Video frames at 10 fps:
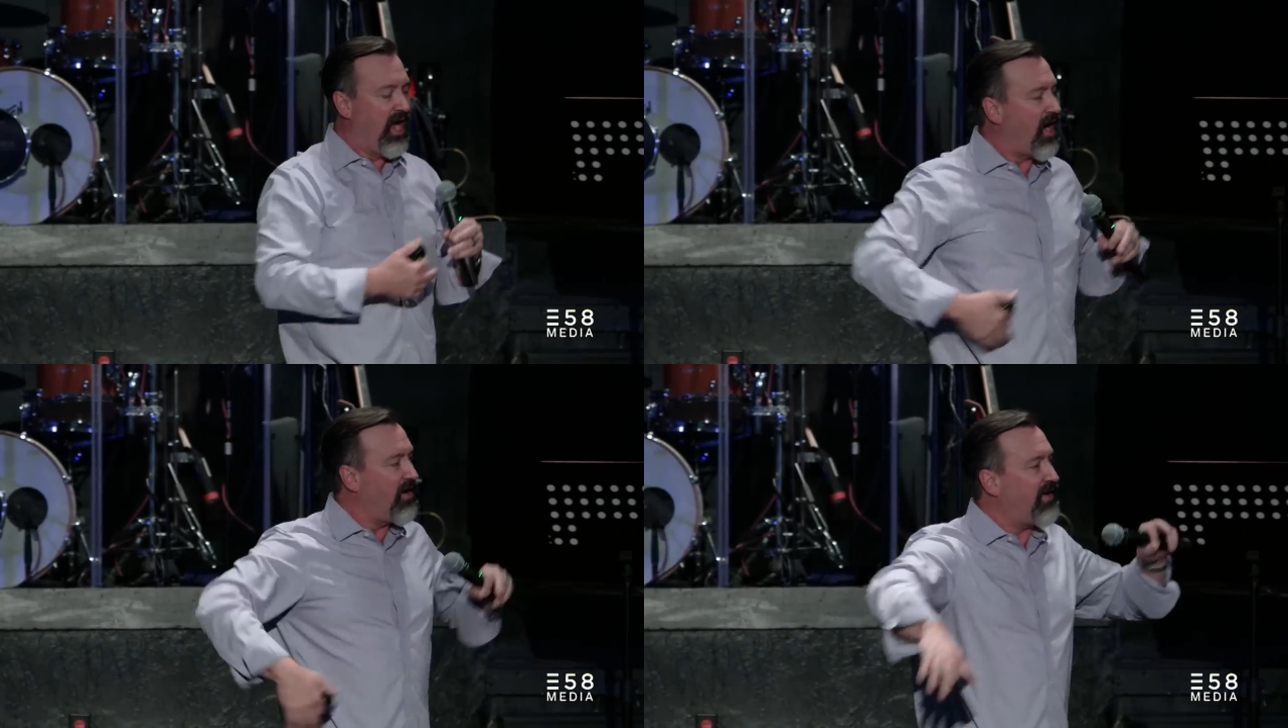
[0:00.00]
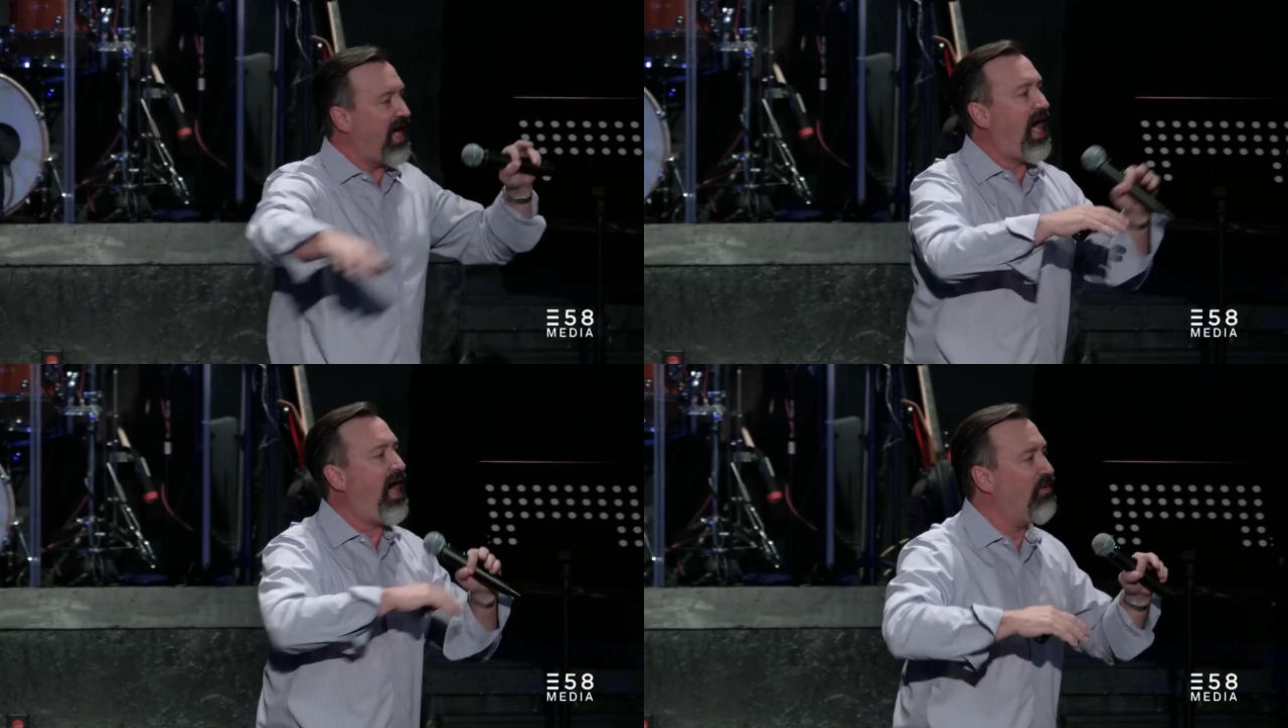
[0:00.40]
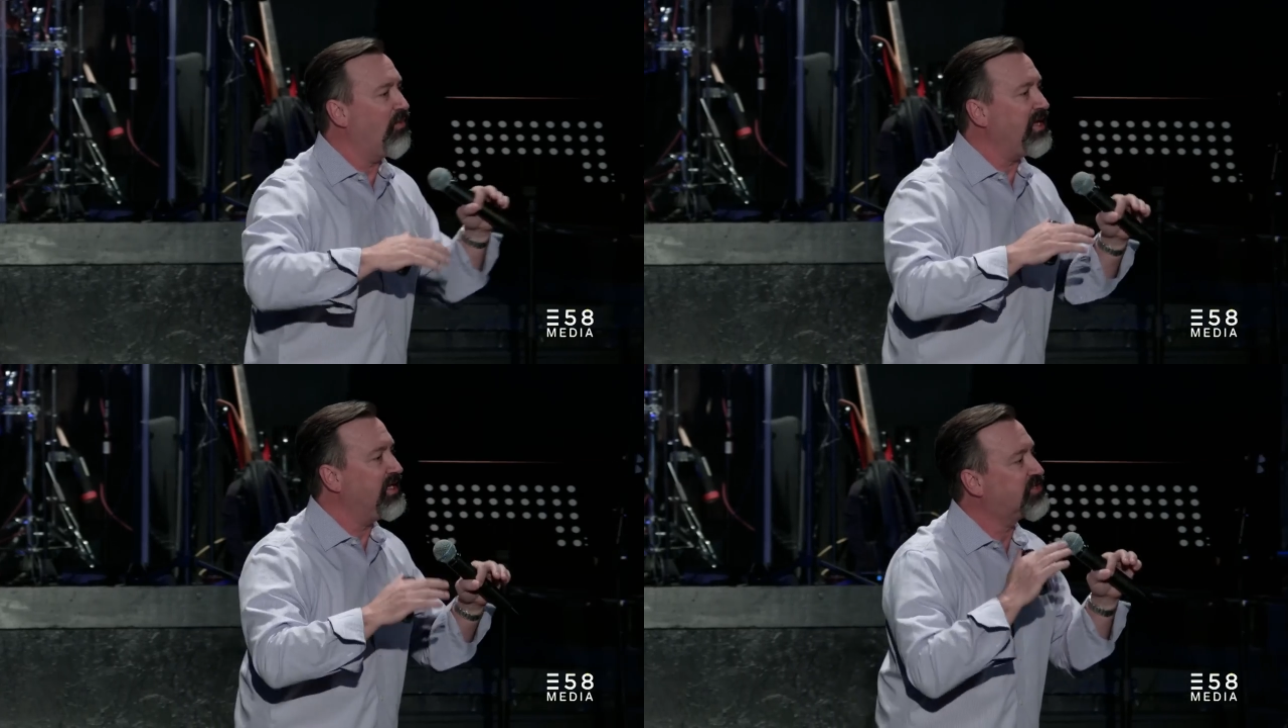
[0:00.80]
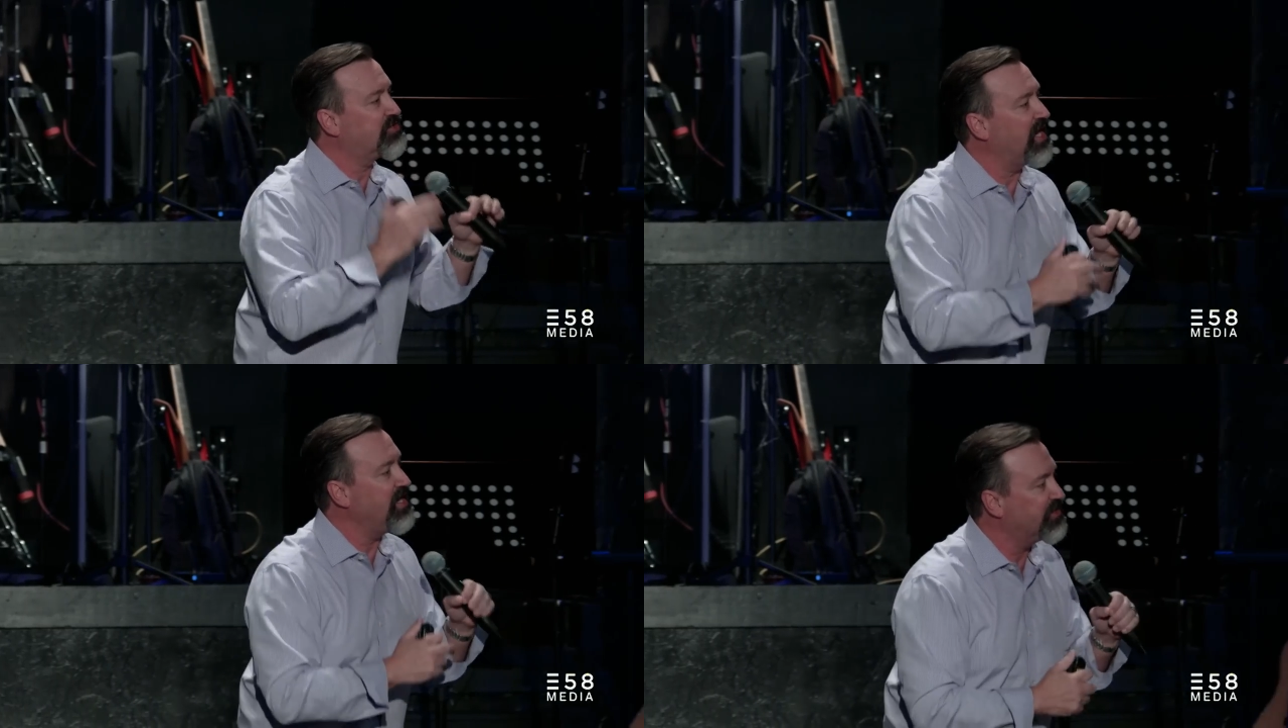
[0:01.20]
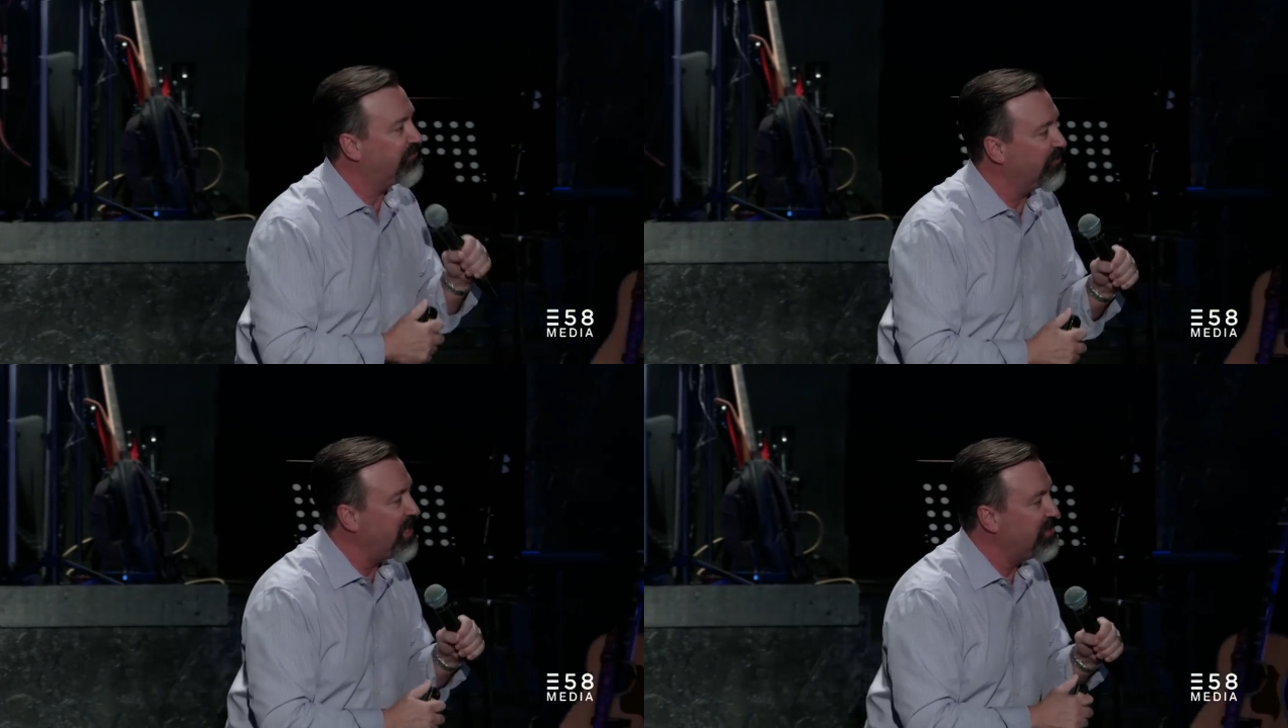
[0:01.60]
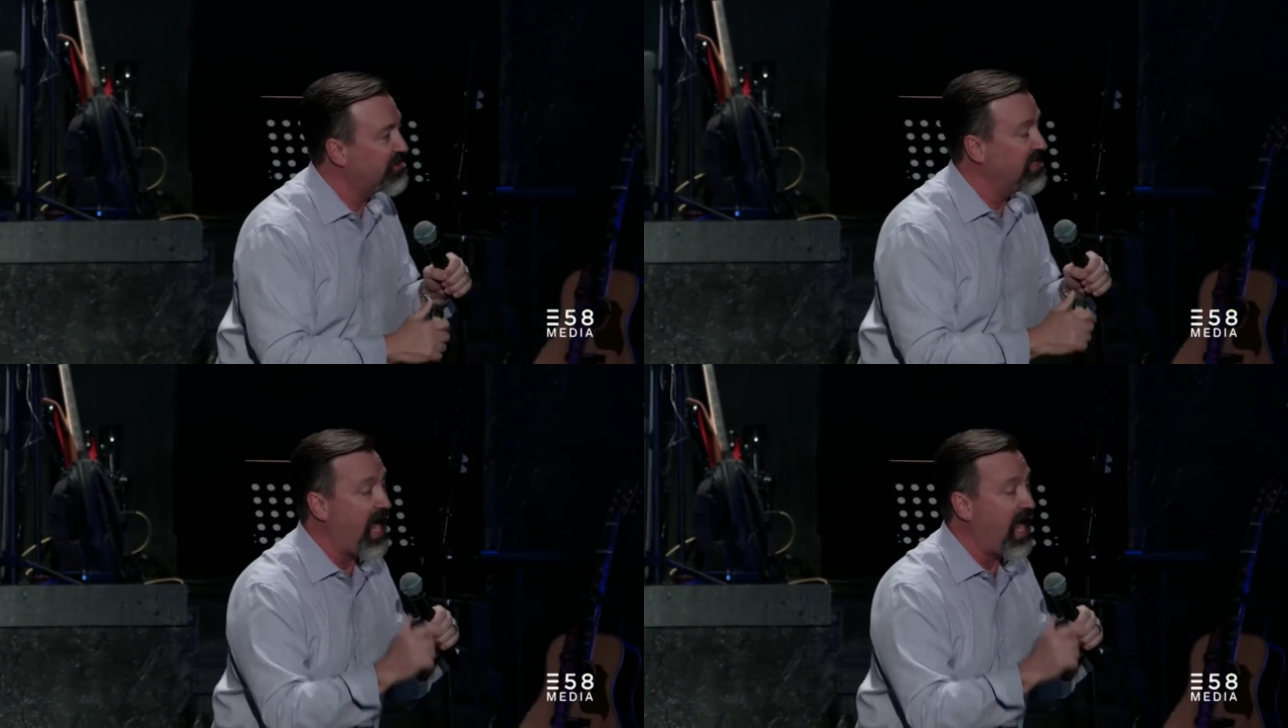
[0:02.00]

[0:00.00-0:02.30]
of how we exchange information